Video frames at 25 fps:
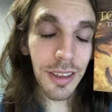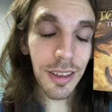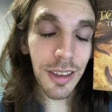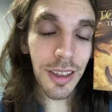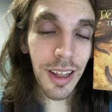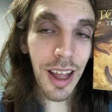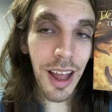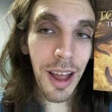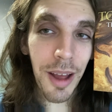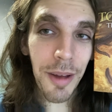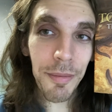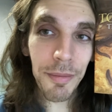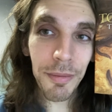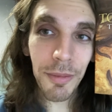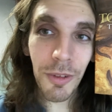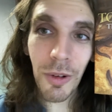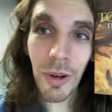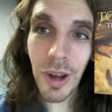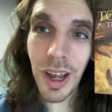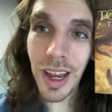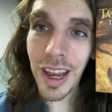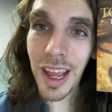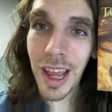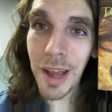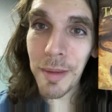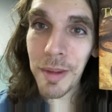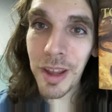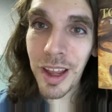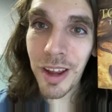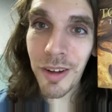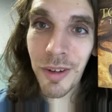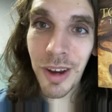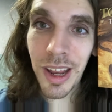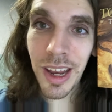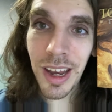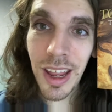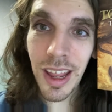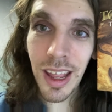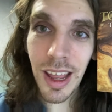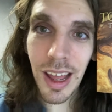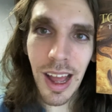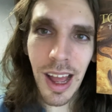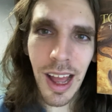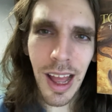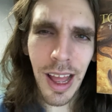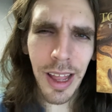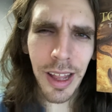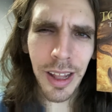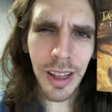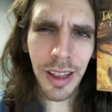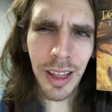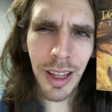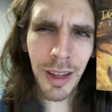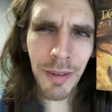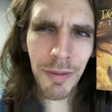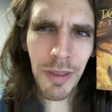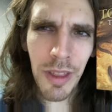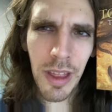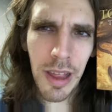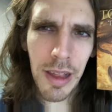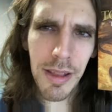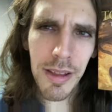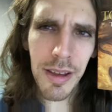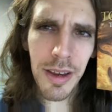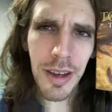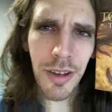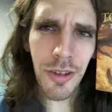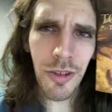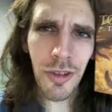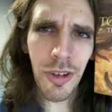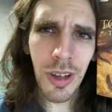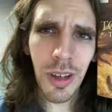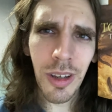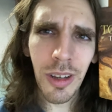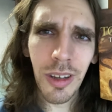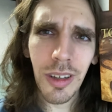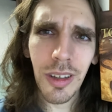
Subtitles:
I'm quite happy I read it. I love this edition.